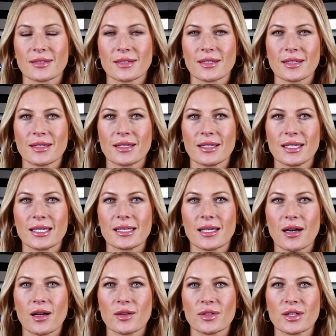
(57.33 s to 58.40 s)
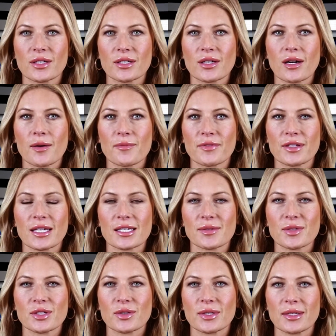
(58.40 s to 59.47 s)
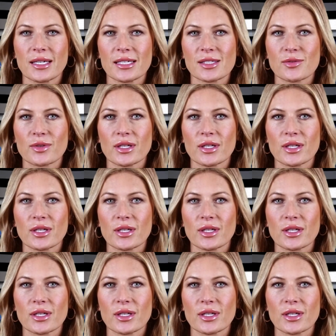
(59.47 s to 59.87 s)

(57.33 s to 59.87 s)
proposed by President Biden in late May,